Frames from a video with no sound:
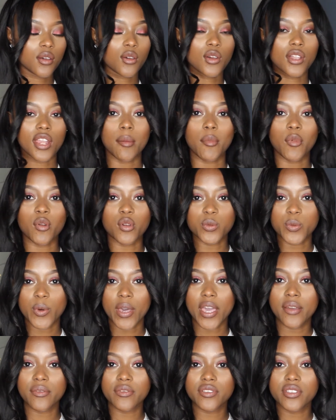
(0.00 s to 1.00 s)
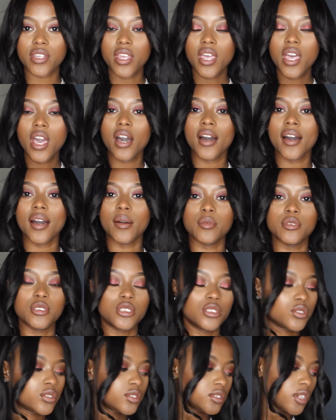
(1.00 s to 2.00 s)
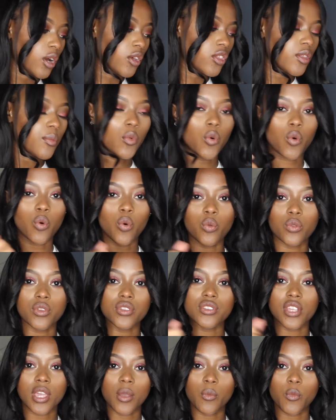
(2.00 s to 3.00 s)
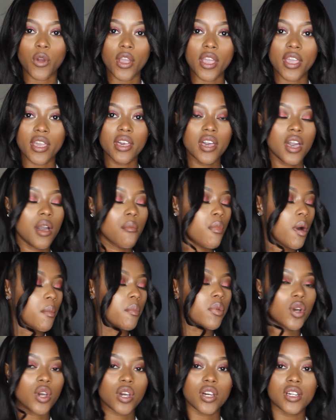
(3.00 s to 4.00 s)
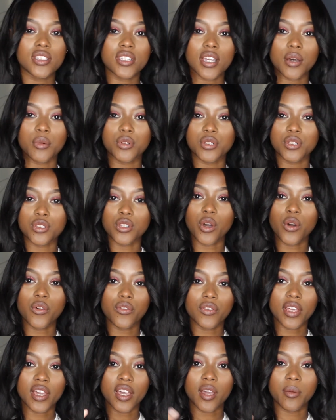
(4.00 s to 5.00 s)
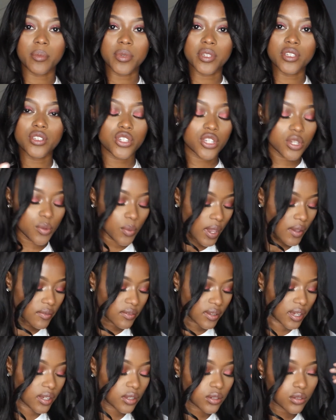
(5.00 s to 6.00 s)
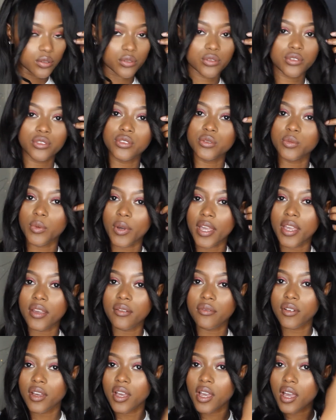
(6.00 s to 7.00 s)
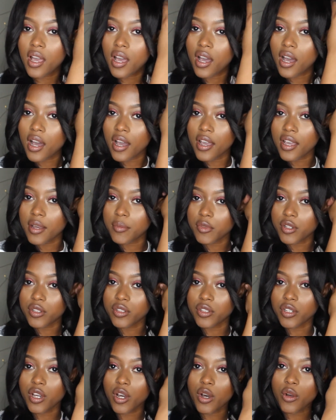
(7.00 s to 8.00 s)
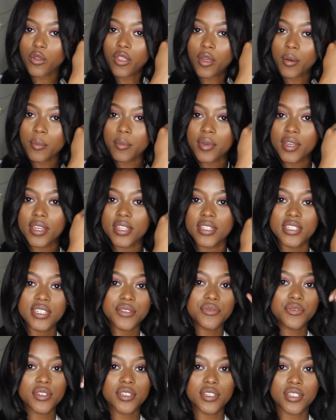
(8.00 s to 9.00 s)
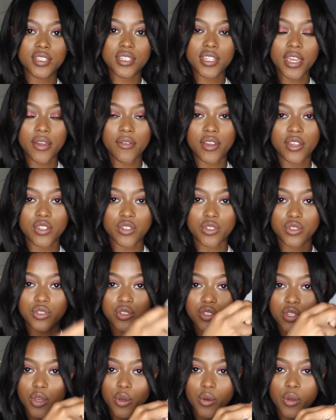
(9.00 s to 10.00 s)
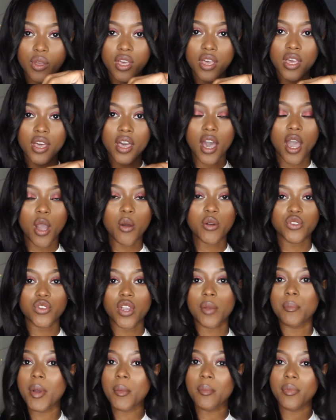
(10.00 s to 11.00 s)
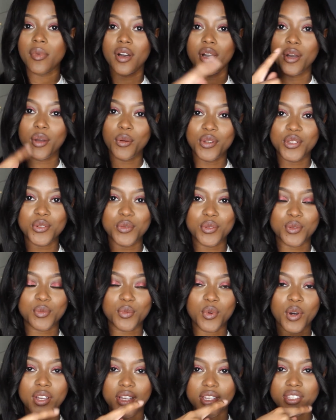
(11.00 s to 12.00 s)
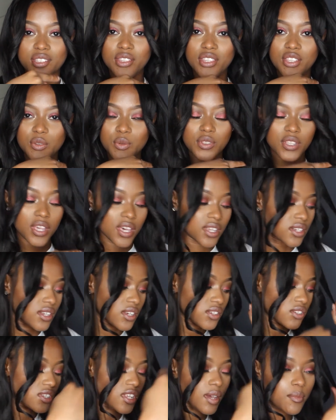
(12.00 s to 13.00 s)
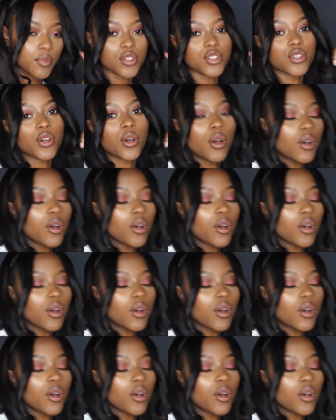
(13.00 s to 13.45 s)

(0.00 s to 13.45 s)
glamorous waves, I would curl them all the same way. But because I want to go for like a beachy wave, like a loose wave, I am gonna curl them in different directions. So I always try to remember which was what. So this was under, so now I'm gonna go